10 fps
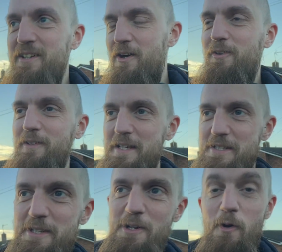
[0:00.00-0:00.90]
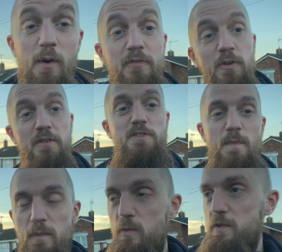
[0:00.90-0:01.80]
I'll let you know. If not, this
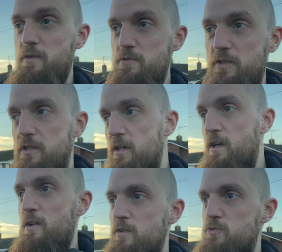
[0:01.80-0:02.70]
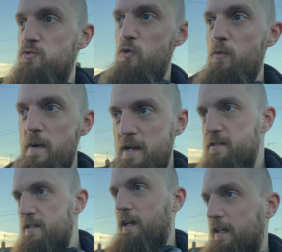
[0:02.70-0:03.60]
might be one of those, like,
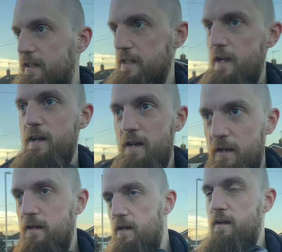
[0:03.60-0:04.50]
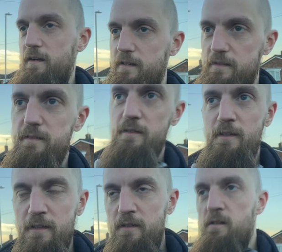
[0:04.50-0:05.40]
traumatic,
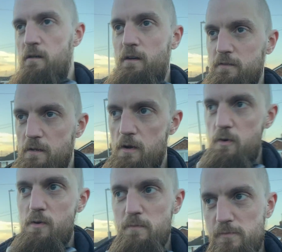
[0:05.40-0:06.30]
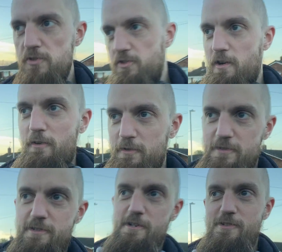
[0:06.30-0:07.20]
oh no, I'm stuck on a
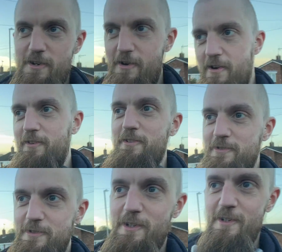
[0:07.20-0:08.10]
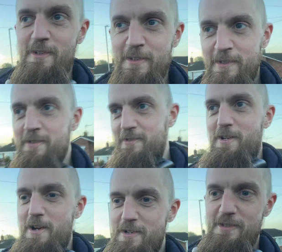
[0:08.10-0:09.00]
desert island,
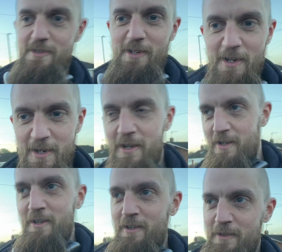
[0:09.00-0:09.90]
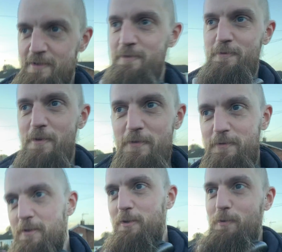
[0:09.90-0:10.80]
day
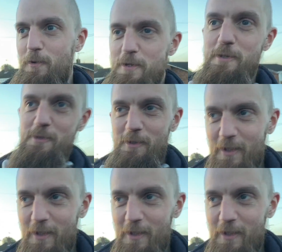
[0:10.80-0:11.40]
53.